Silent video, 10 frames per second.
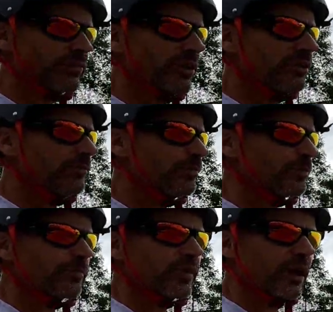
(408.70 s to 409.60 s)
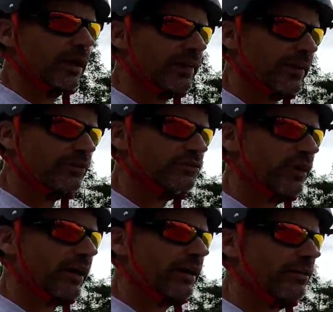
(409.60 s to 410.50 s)
have done. And they also
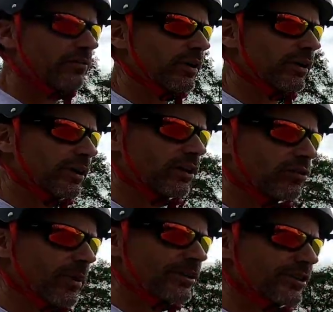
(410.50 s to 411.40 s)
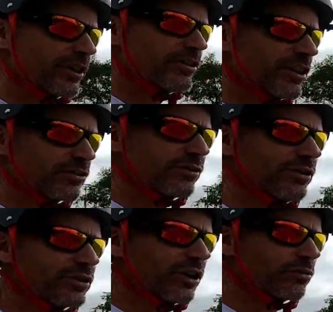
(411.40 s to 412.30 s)
have uh, color matching
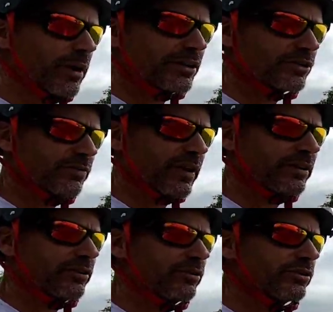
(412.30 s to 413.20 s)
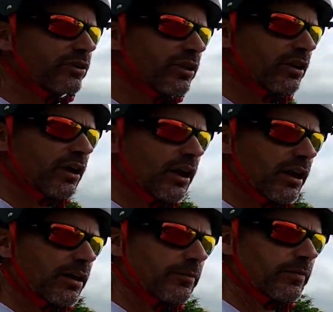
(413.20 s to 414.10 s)
accessories, color matched fenders.
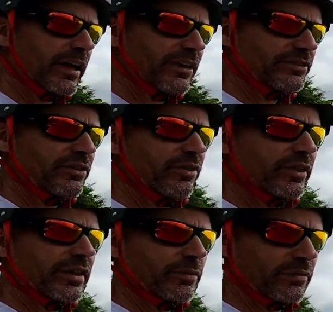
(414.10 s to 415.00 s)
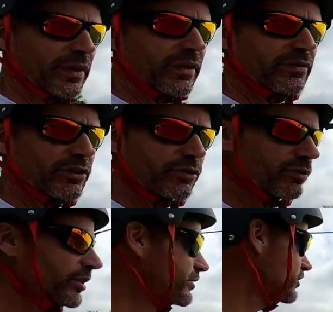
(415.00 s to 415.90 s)
Um, that's another thing that, that they've just
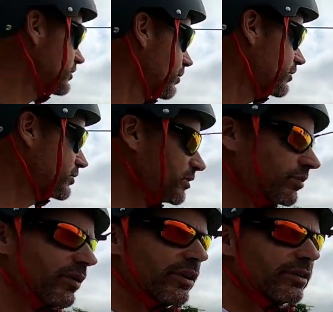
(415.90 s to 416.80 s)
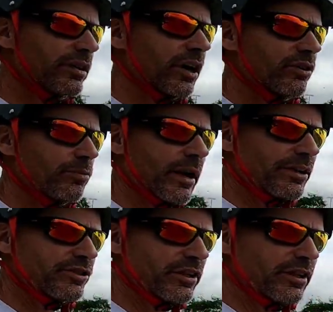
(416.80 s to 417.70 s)
released, is a bunch of uh, color
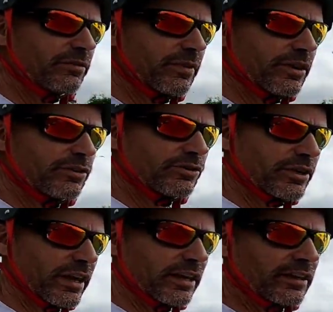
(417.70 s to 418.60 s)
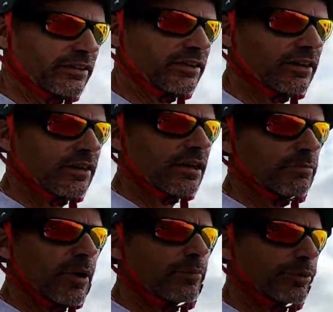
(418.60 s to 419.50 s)
matching fenders and
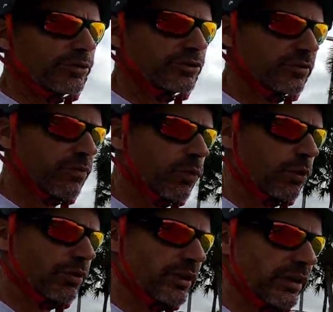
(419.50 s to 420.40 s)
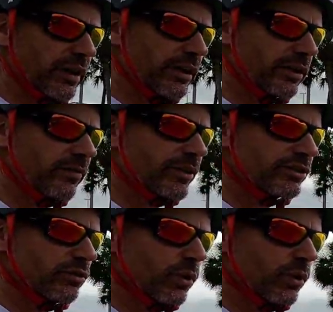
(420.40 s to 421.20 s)
bumpers for the uh, conventional